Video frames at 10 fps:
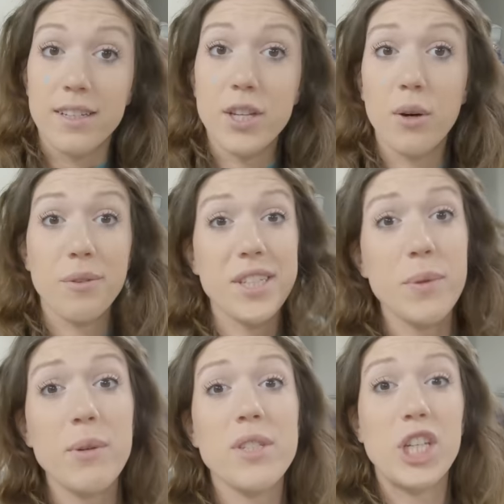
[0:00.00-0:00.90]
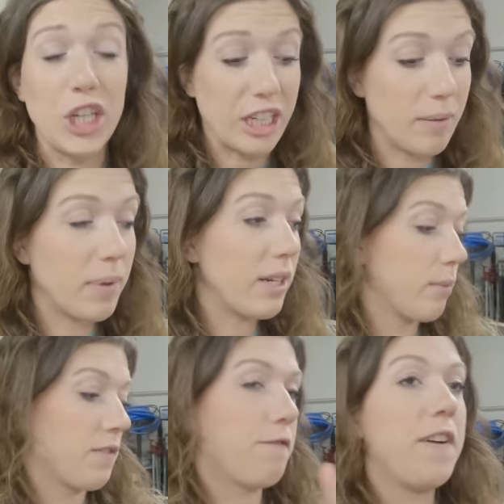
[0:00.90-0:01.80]
So this week was good, but it
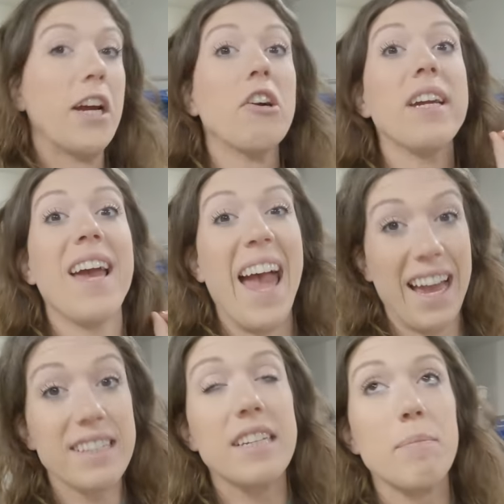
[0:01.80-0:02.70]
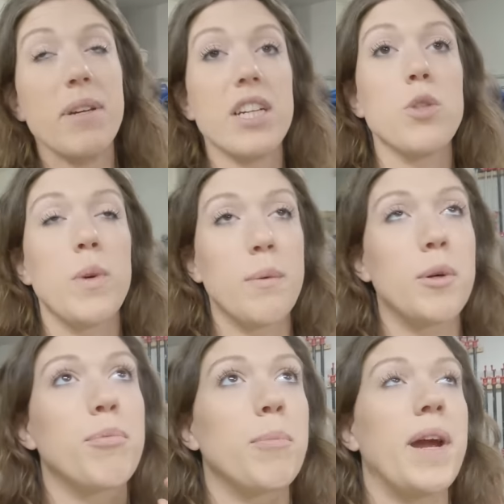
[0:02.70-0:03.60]
was very hectic because we
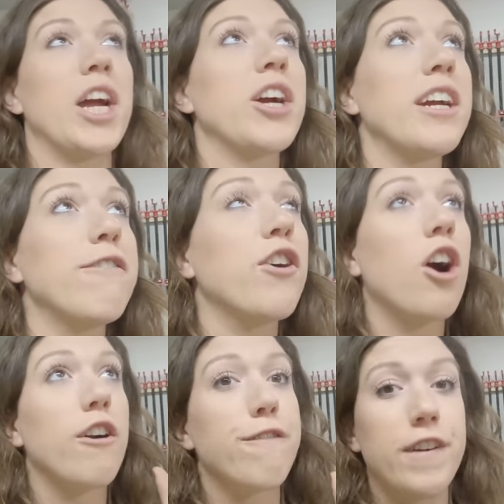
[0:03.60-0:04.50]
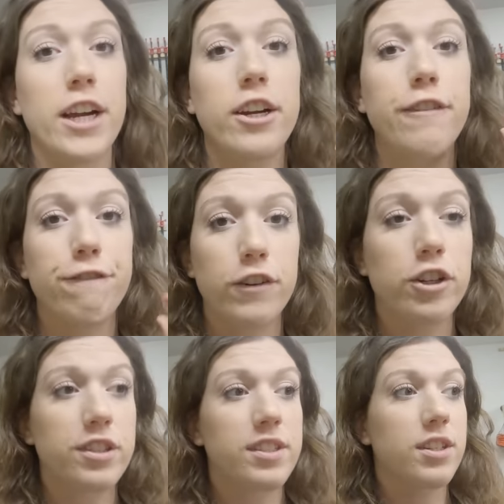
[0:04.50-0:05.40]
were preparing for our very
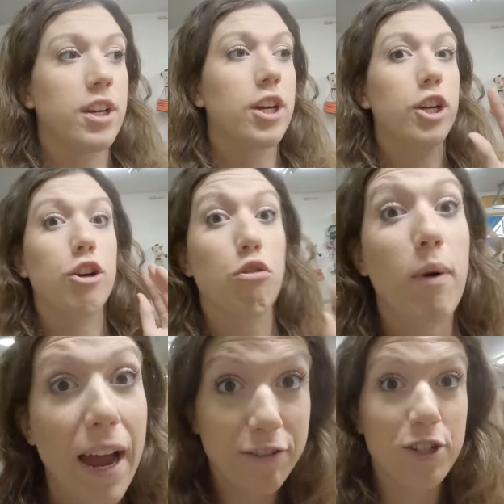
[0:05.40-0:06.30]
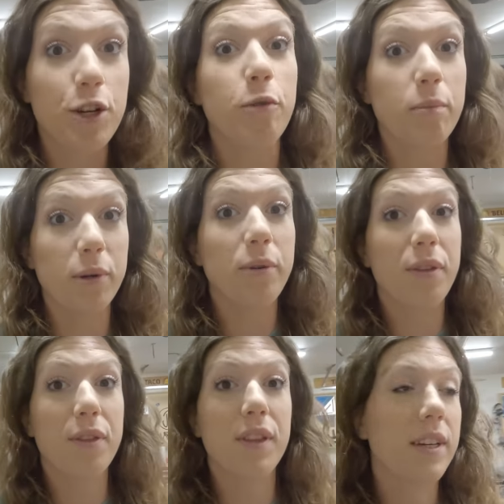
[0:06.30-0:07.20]
first craft show
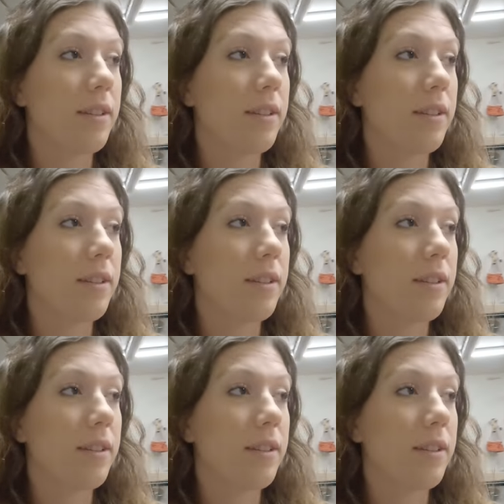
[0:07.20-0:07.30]
booth.